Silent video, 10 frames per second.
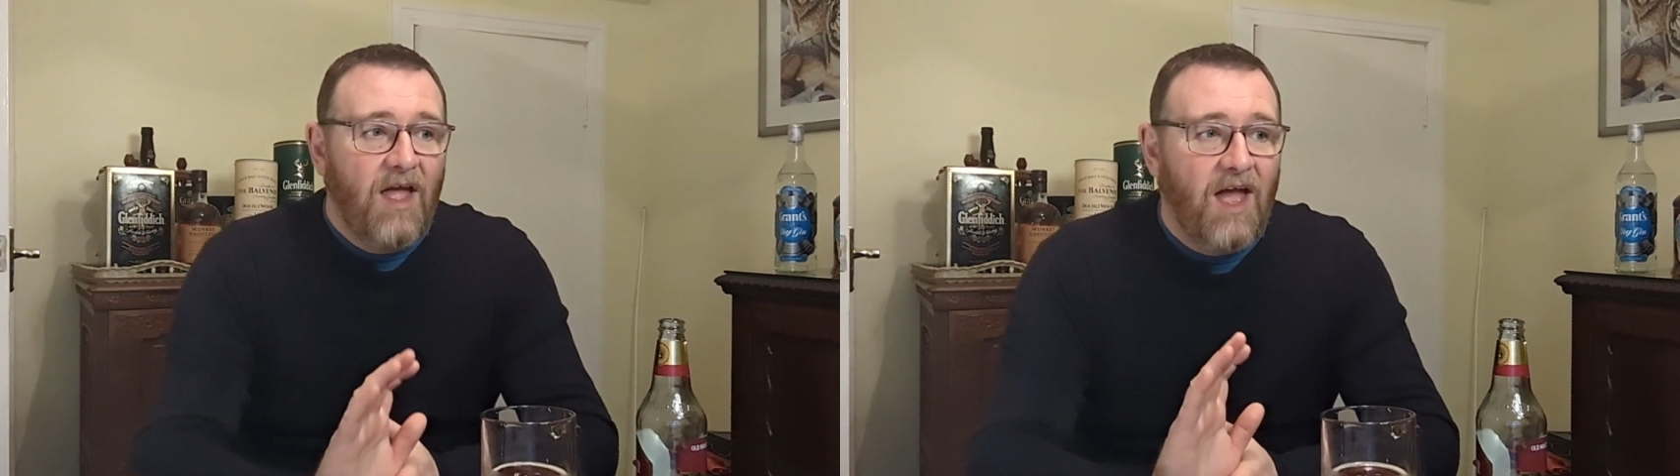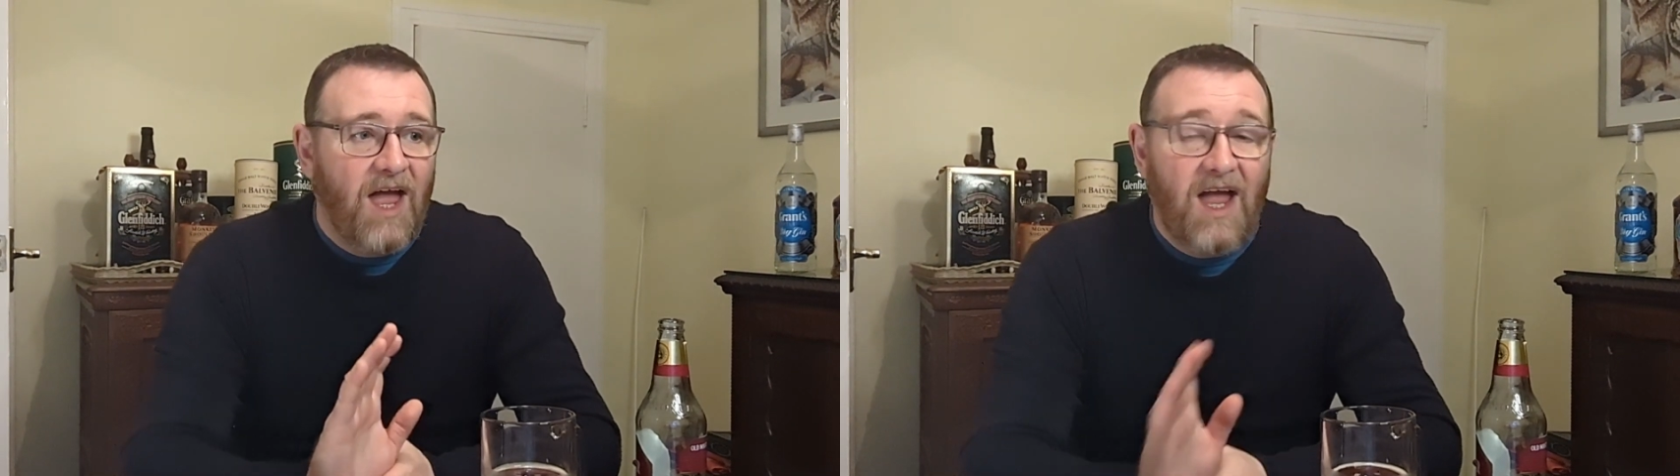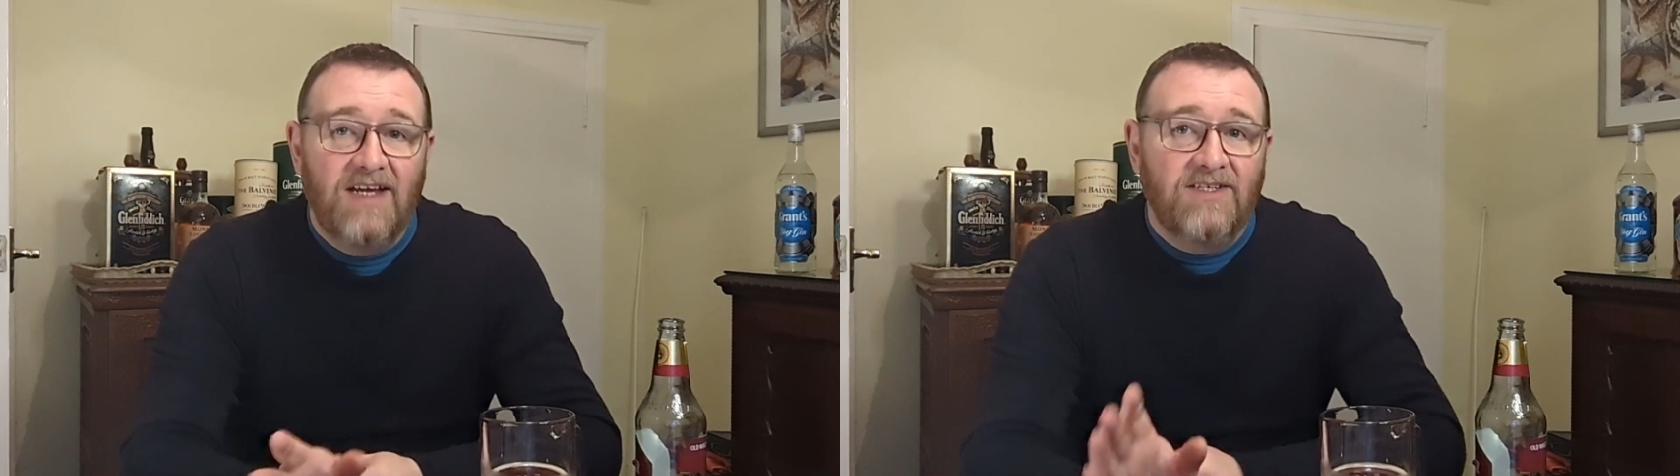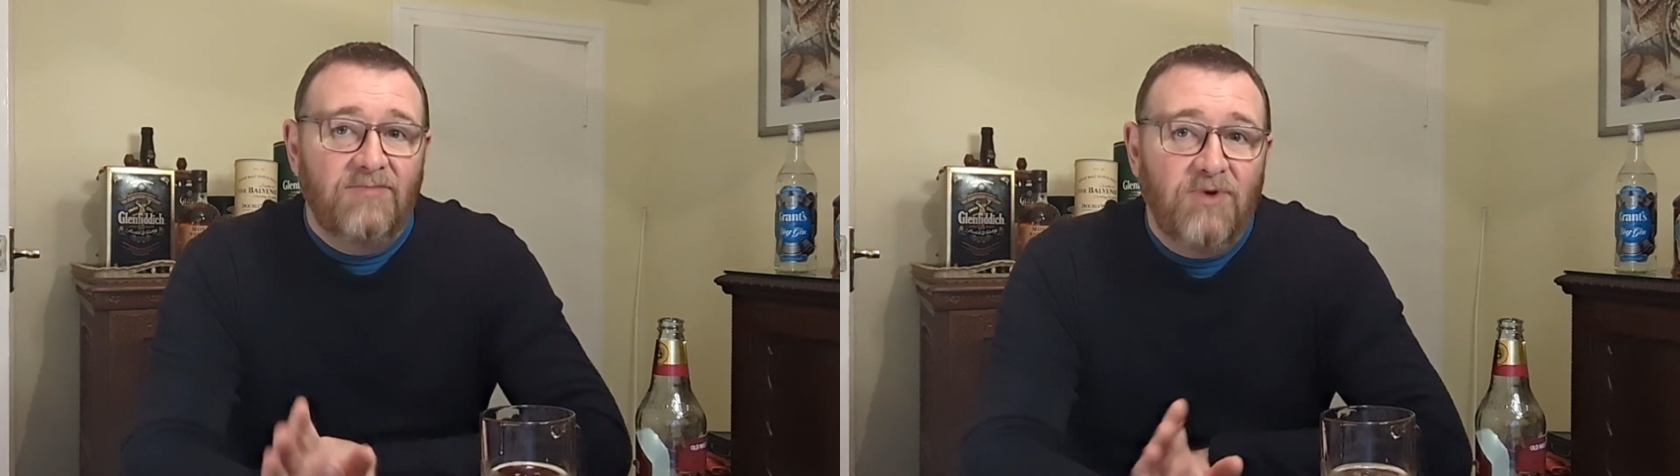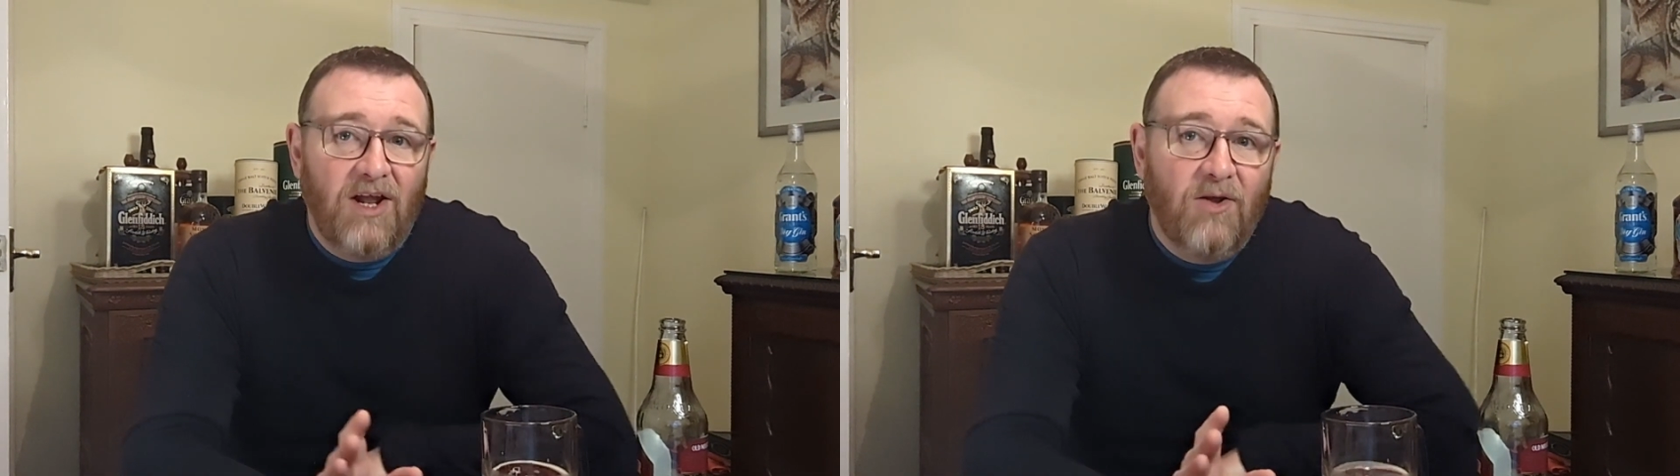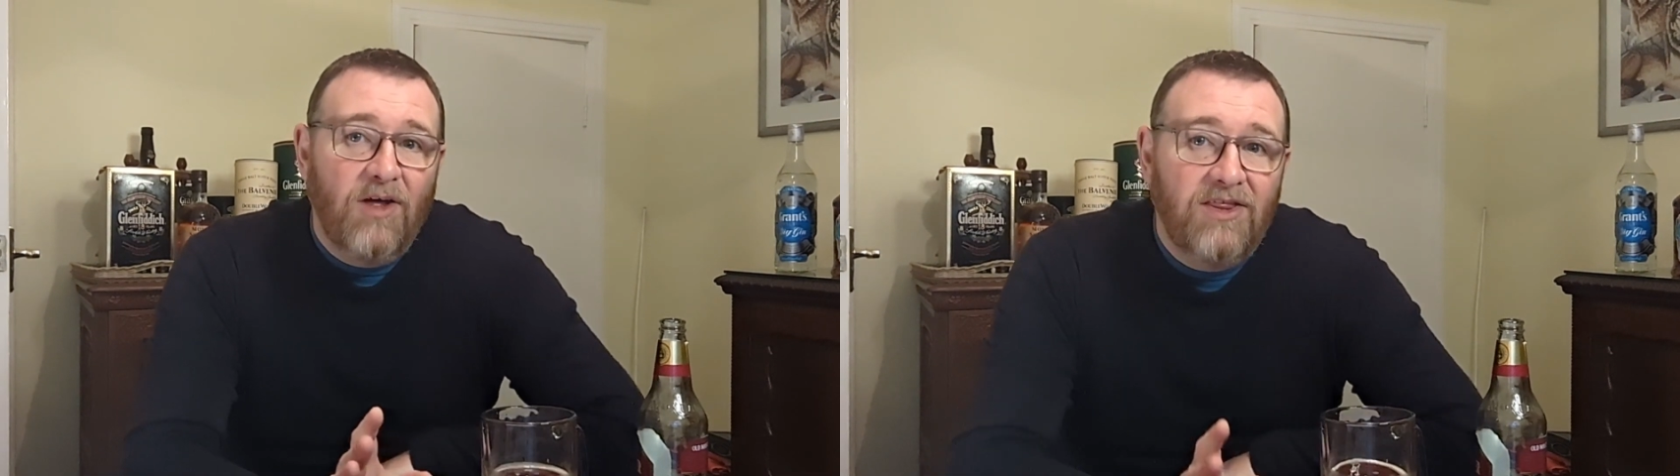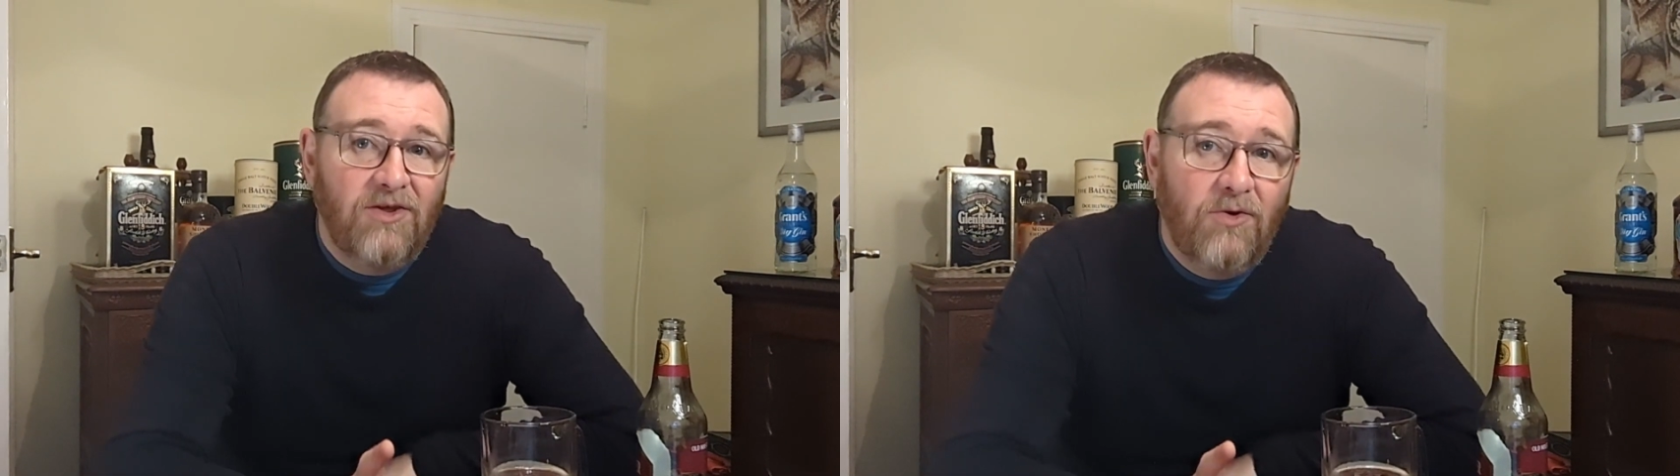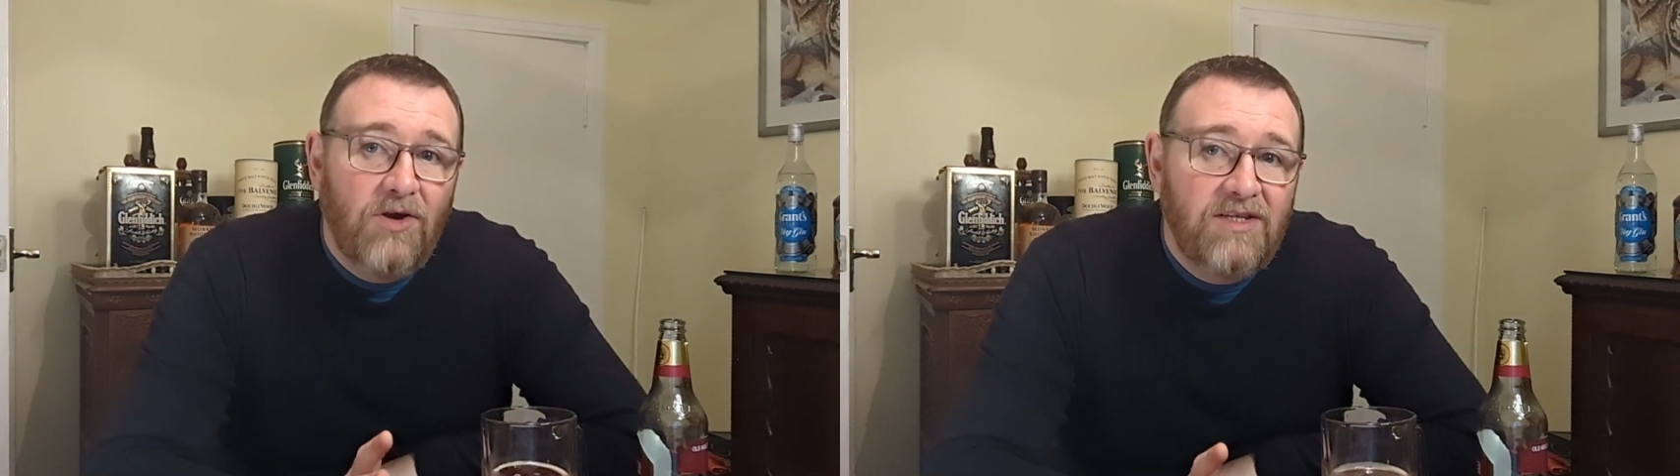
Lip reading: I actually put a lot of thought